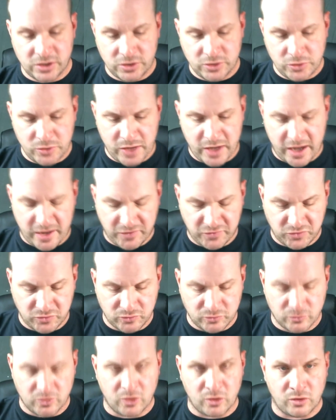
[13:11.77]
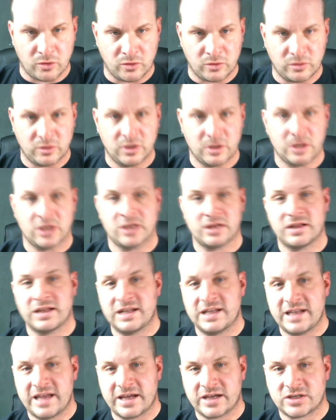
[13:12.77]
you have to roll the
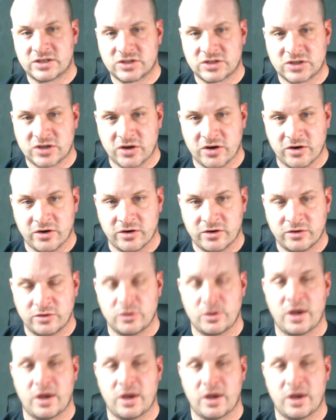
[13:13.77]
next turn.